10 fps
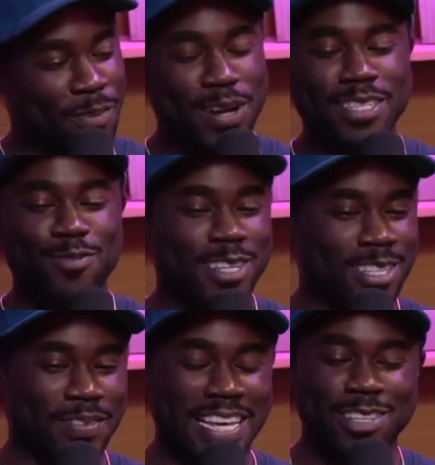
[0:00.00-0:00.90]
Prince of
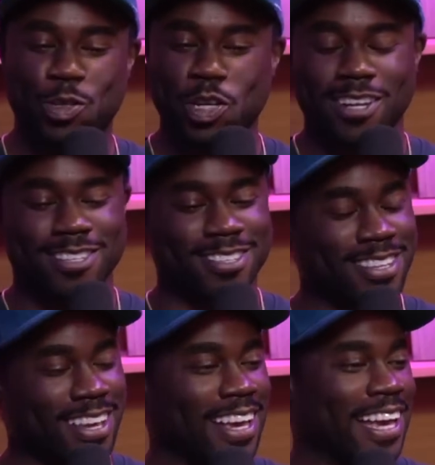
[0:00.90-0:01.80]
Egypt is just
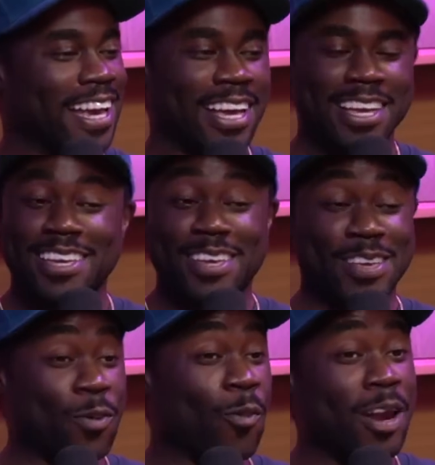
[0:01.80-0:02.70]

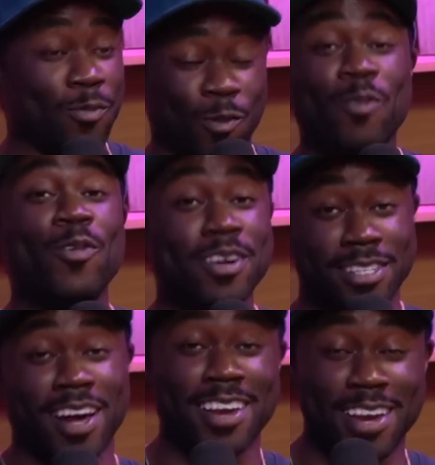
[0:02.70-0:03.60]
when we're
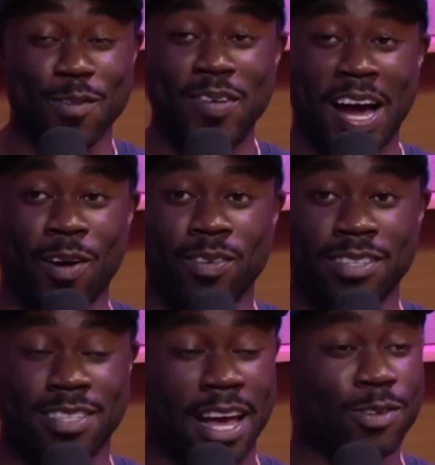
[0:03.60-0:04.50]
talking about
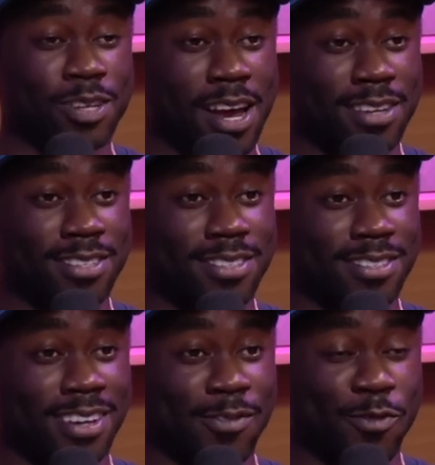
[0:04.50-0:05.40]
soundtracks
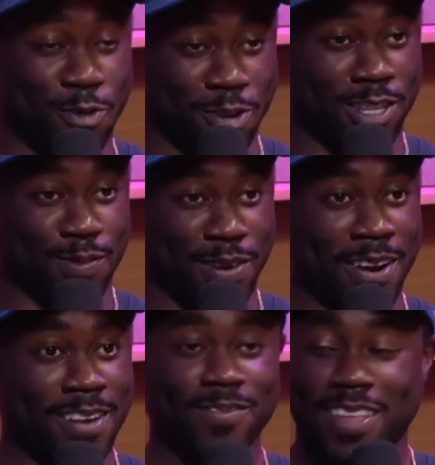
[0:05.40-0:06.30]
for
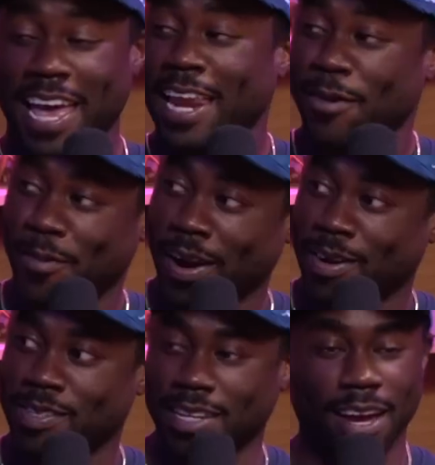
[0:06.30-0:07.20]
Spirit, and everybody
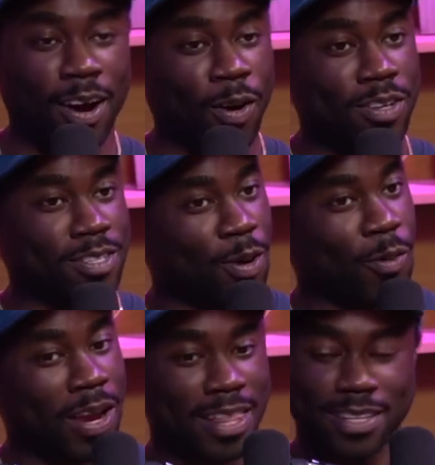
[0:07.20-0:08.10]
was like, "Oh, there's no
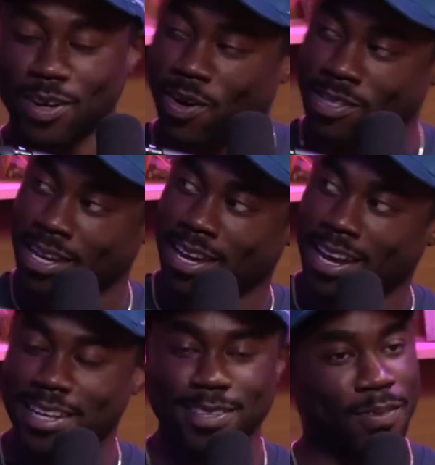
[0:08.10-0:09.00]
way that Tarzan
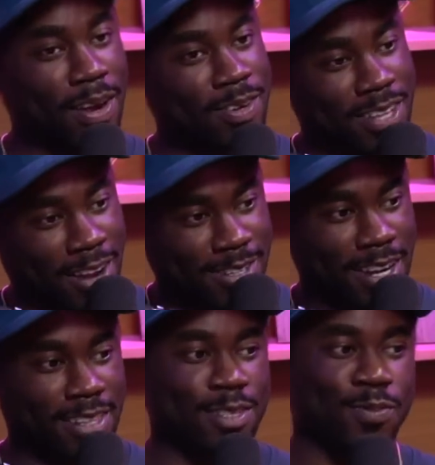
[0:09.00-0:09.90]
has a better
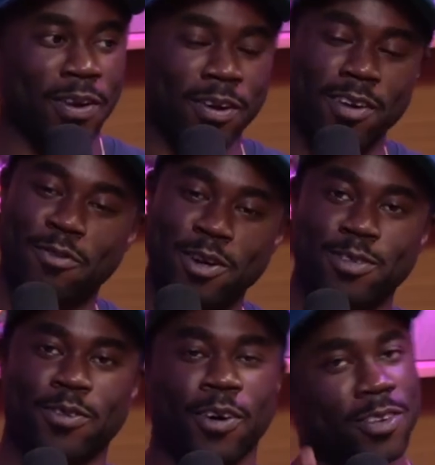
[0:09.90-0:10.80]
soundtrack than Spirit." First
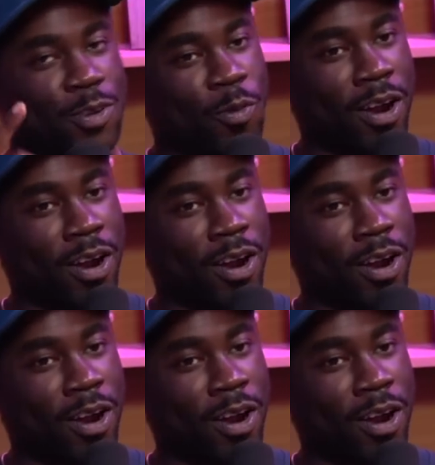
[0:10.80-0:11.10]
of all, you're